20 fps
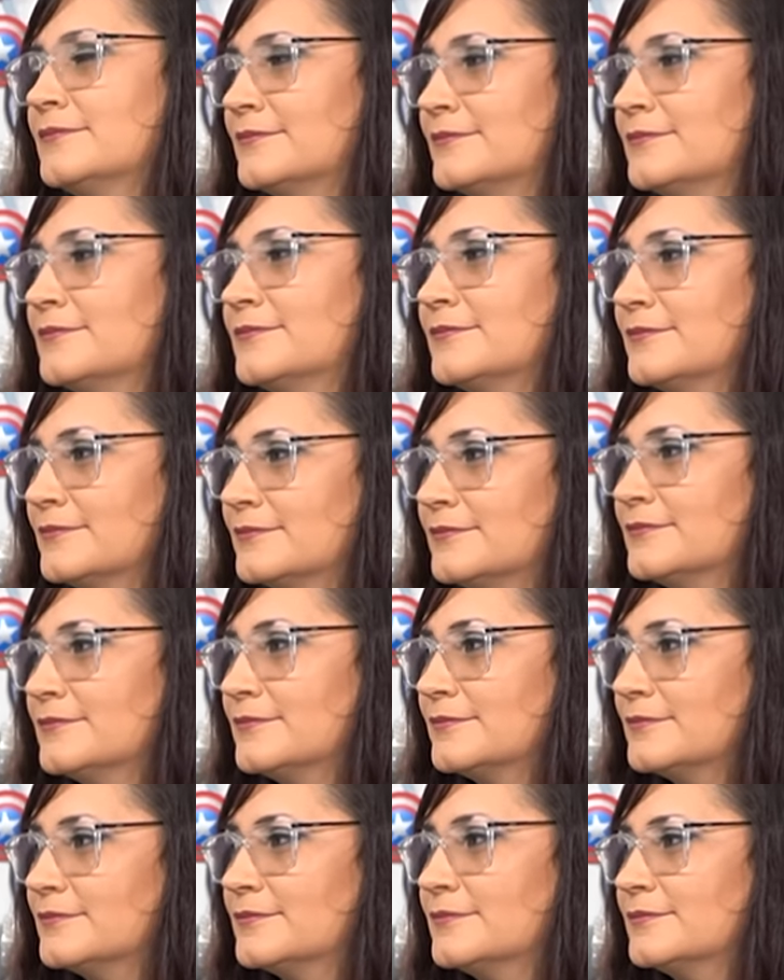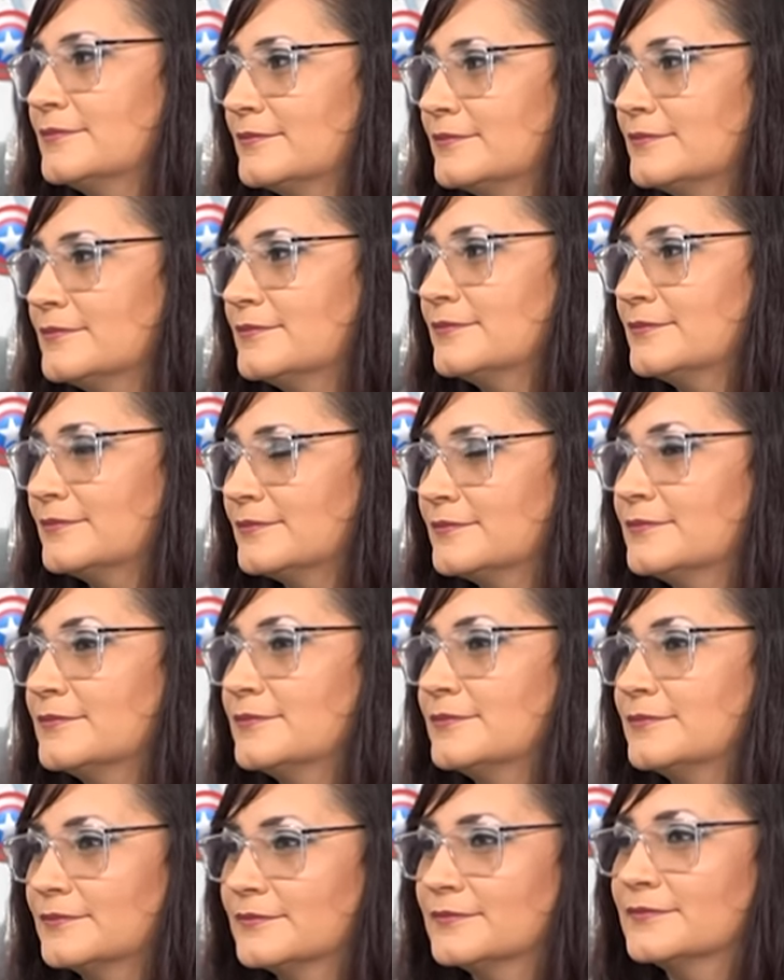
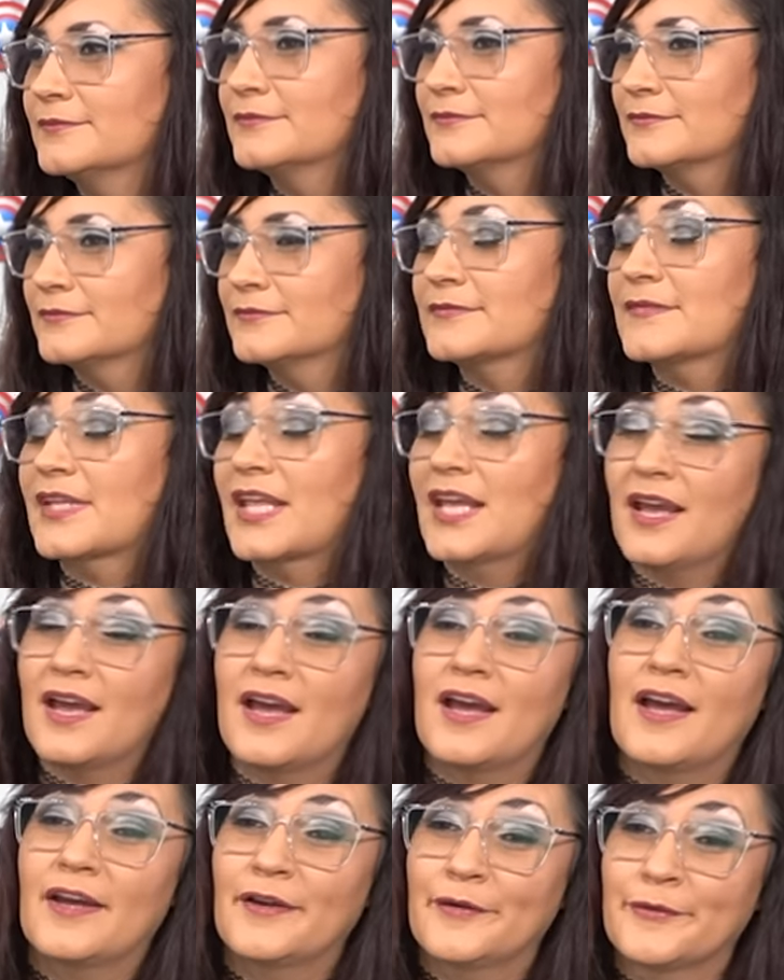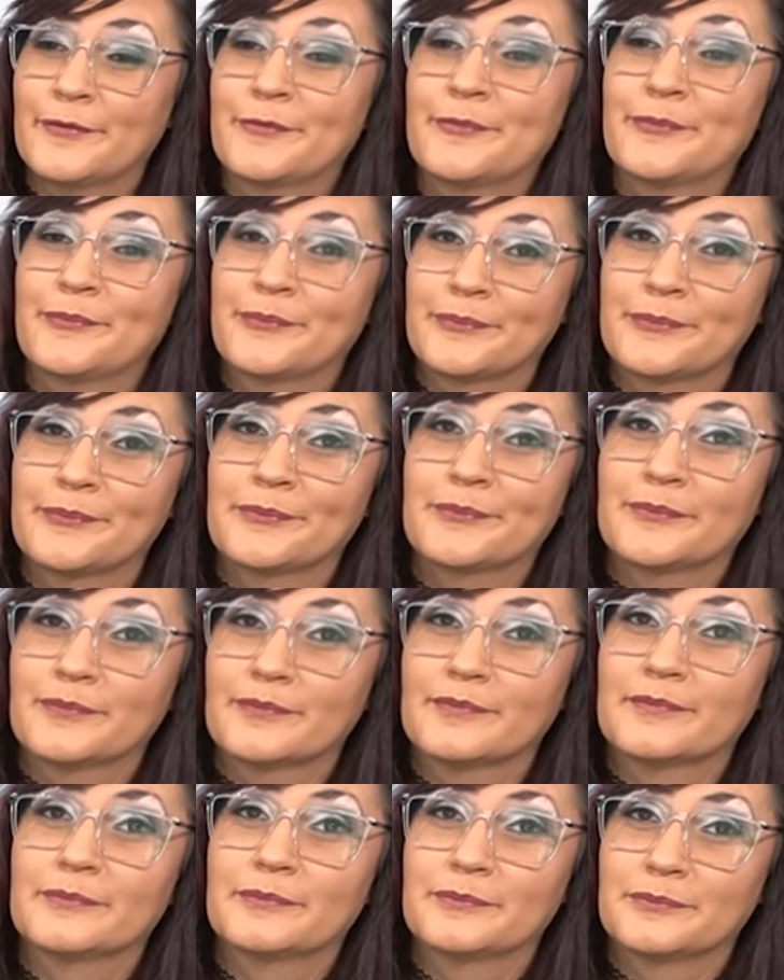
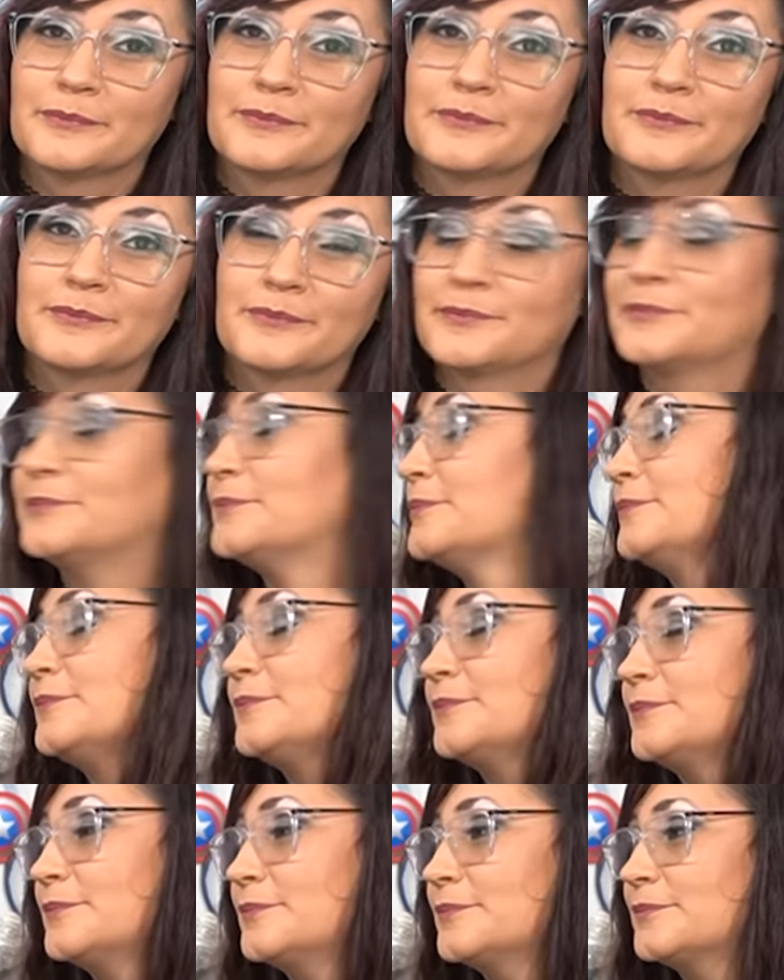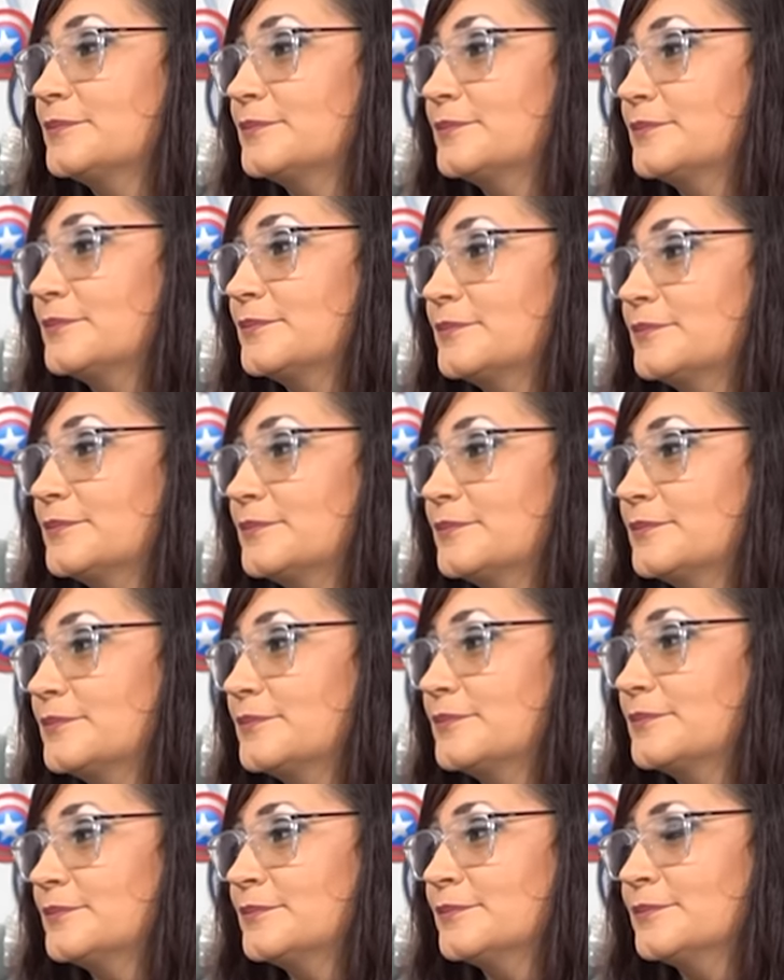
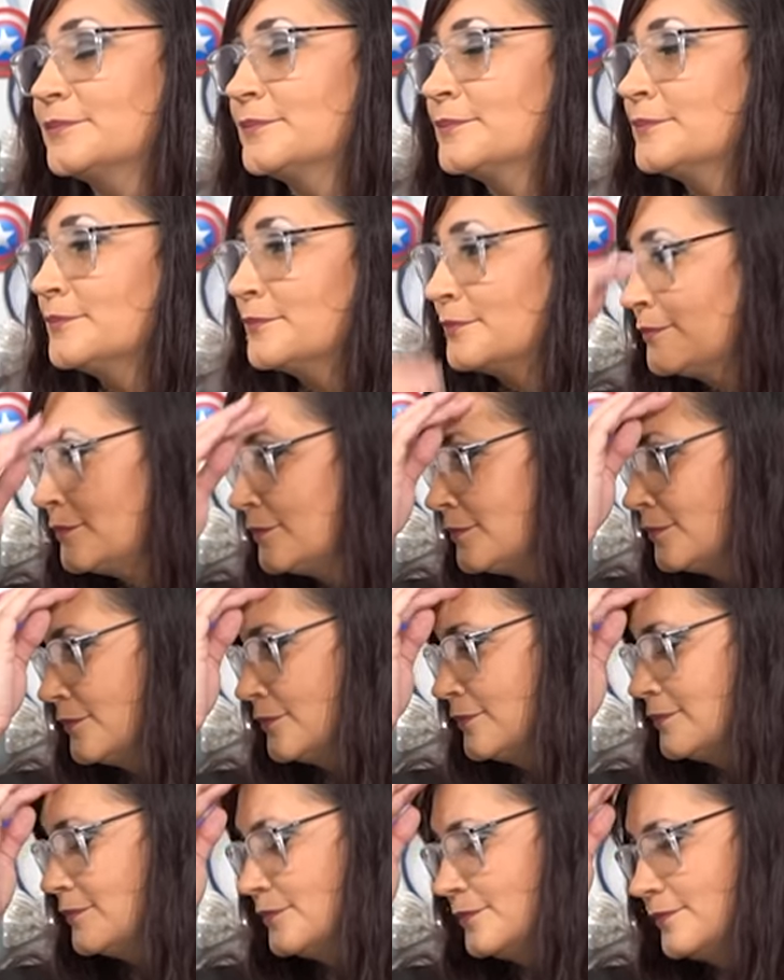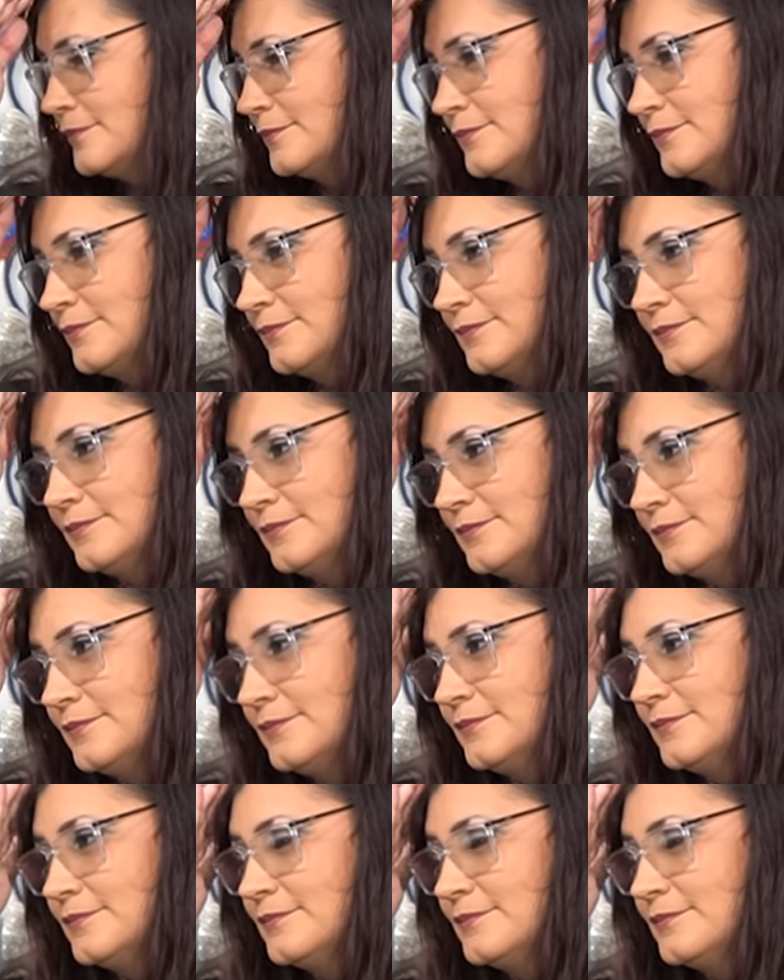The person shown says nothing.